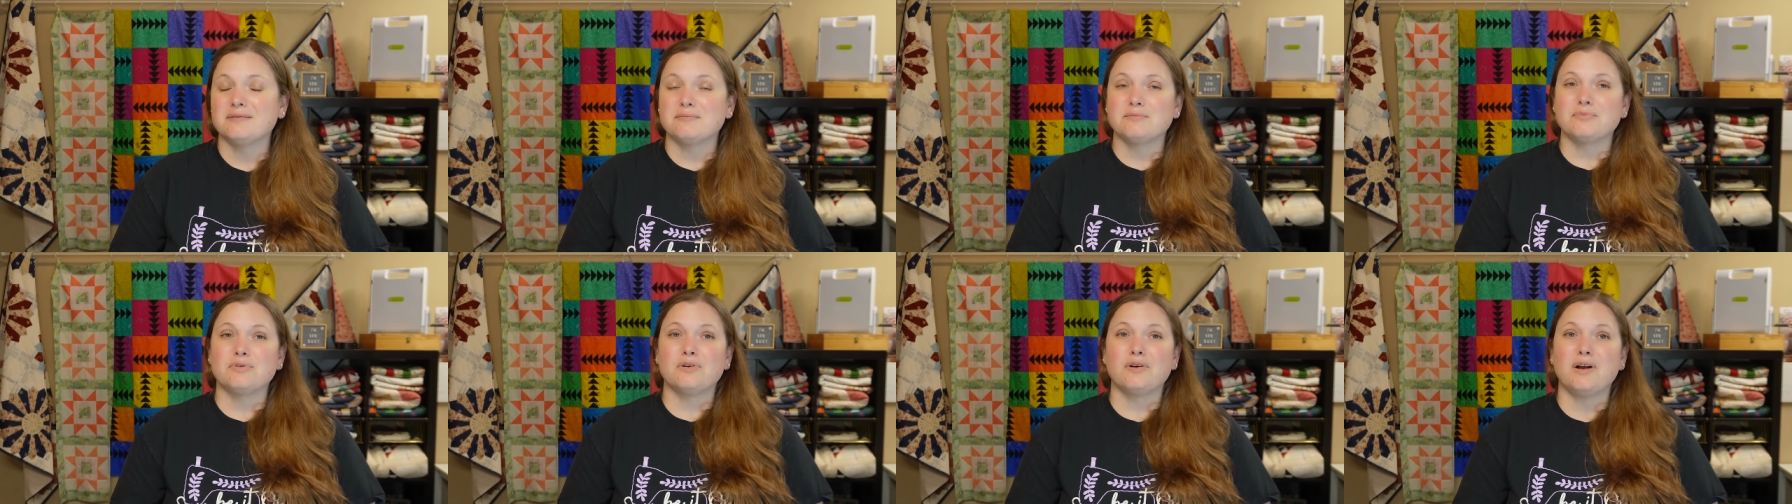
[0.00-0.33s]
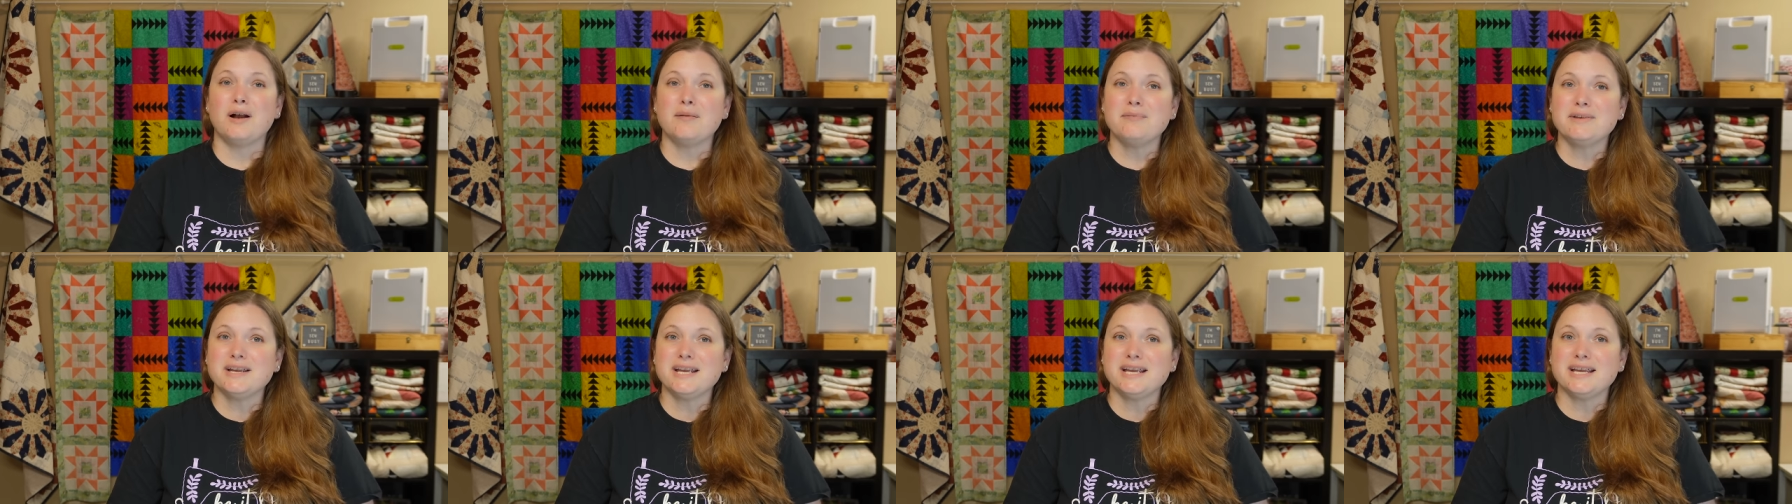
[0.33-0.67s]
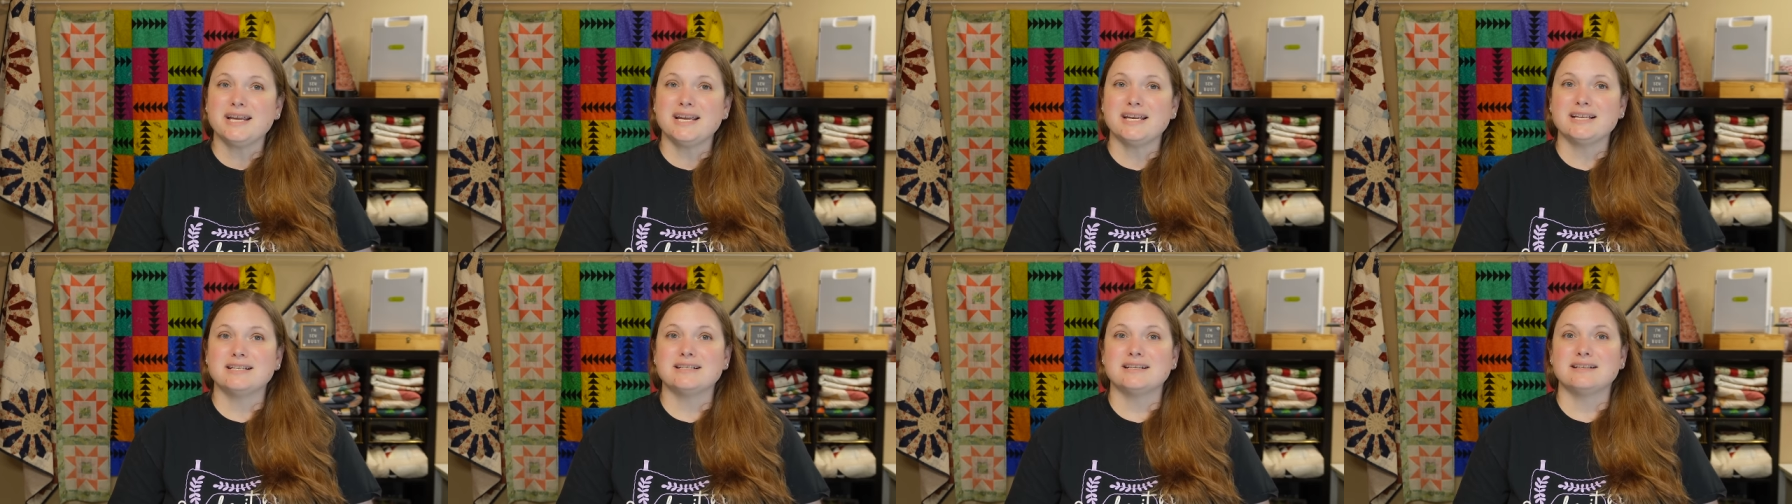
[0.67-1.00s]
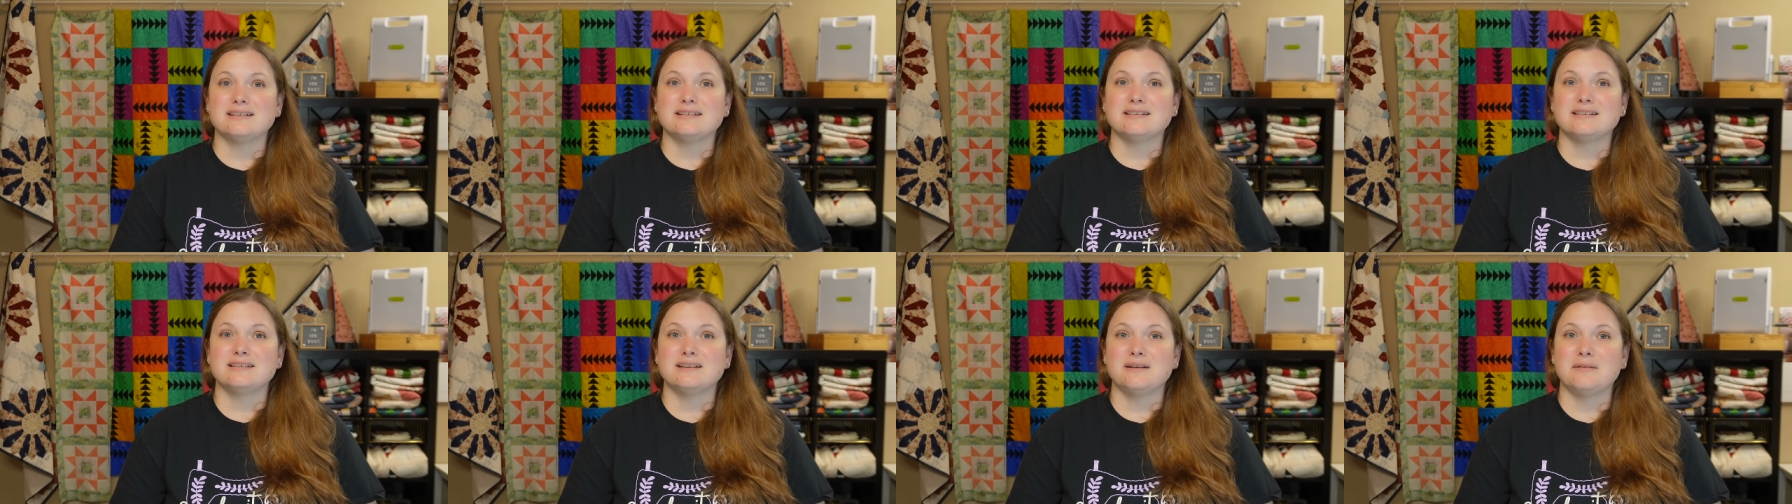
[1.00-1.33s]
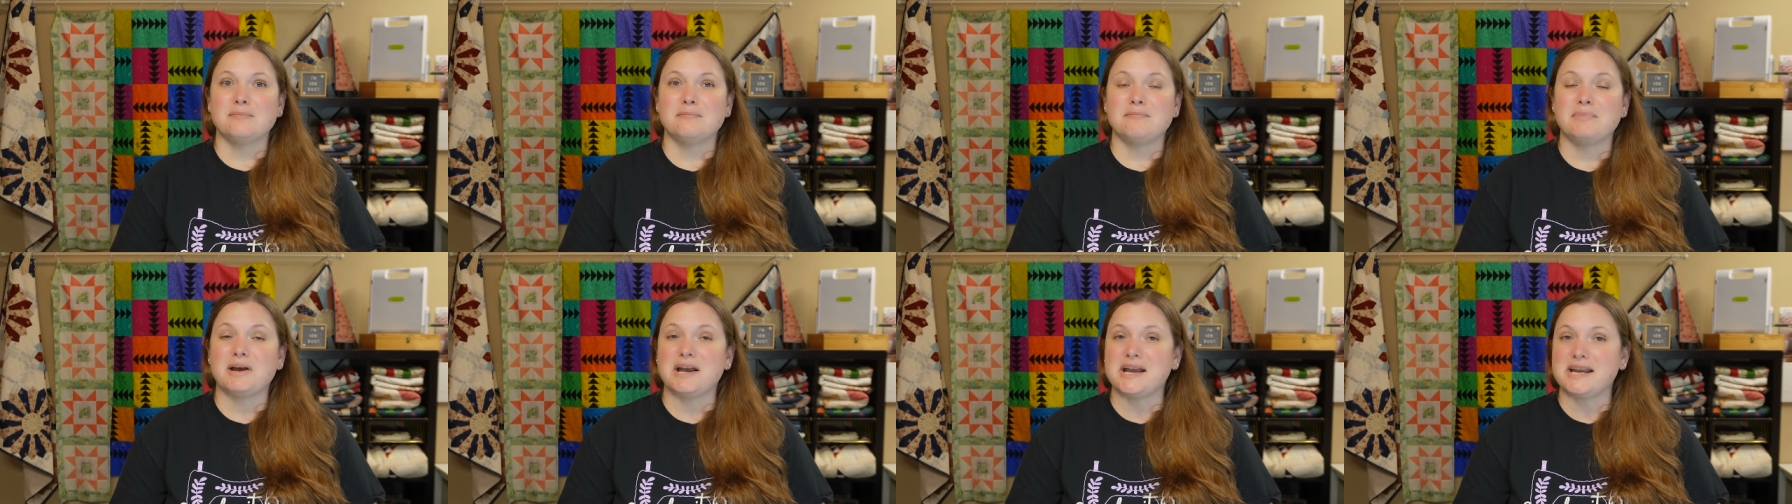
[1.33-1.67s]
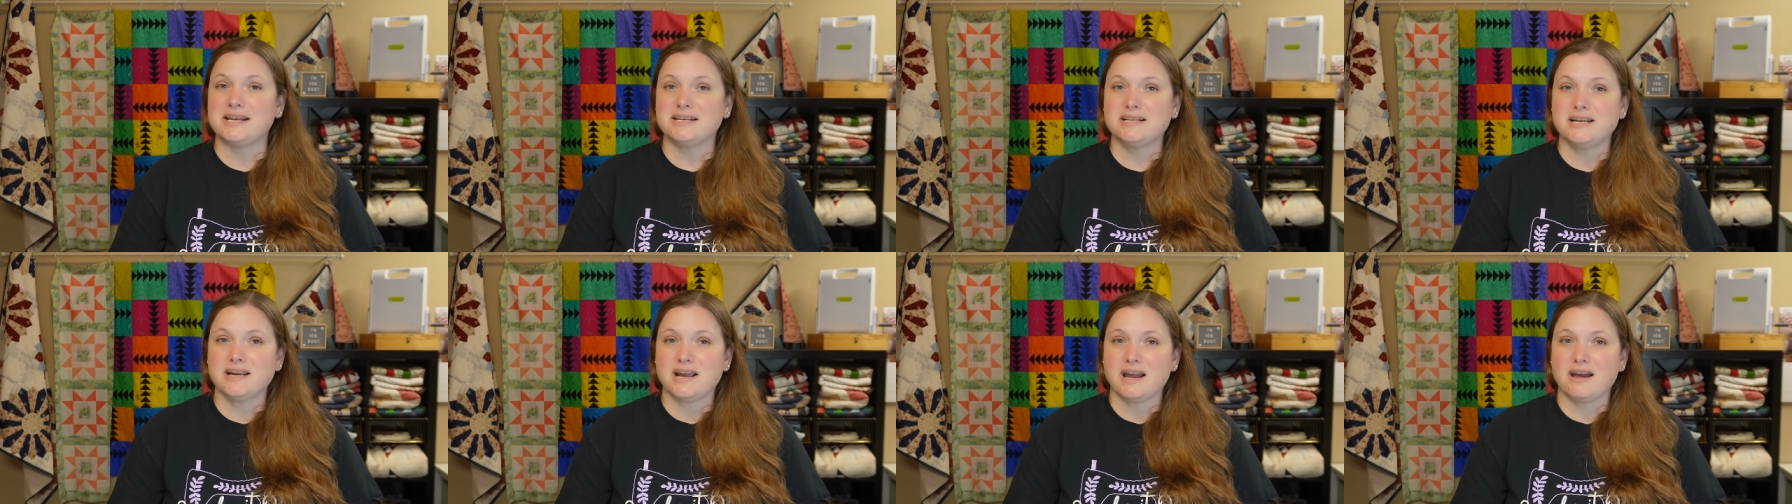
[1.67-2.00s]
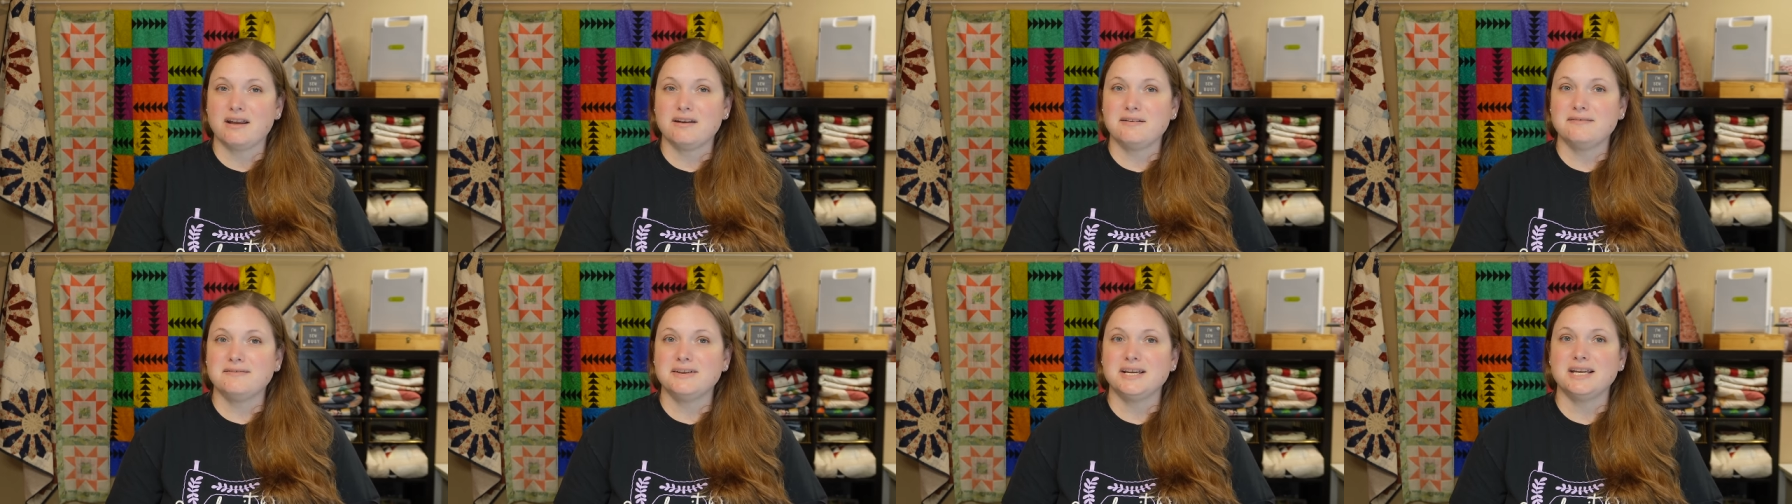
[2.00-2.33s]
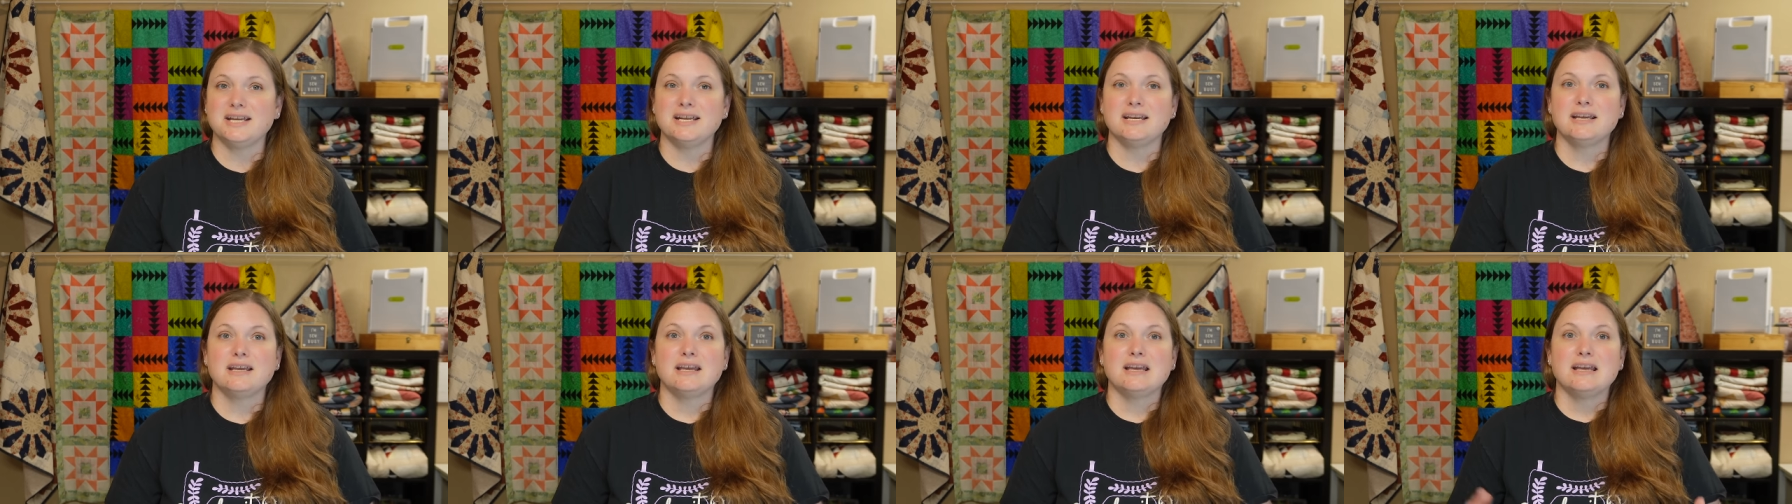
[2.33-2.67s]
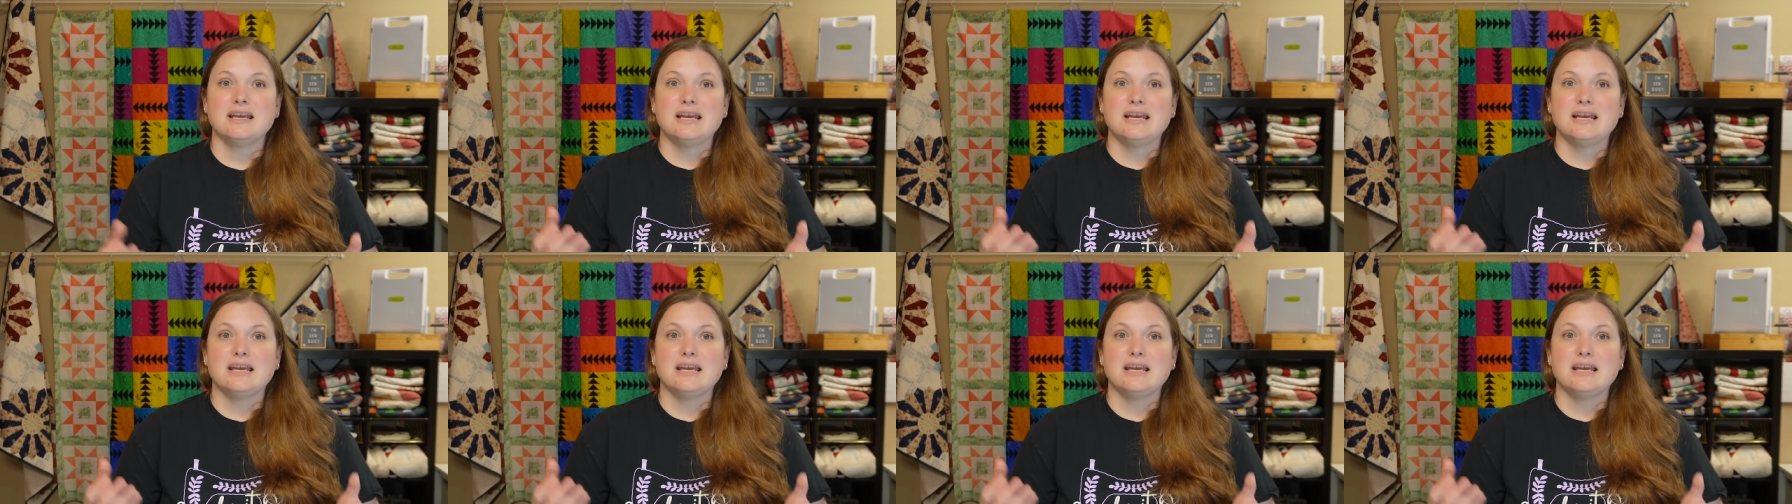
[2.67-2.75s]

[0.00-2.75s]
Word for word: Probably get some binding out of it.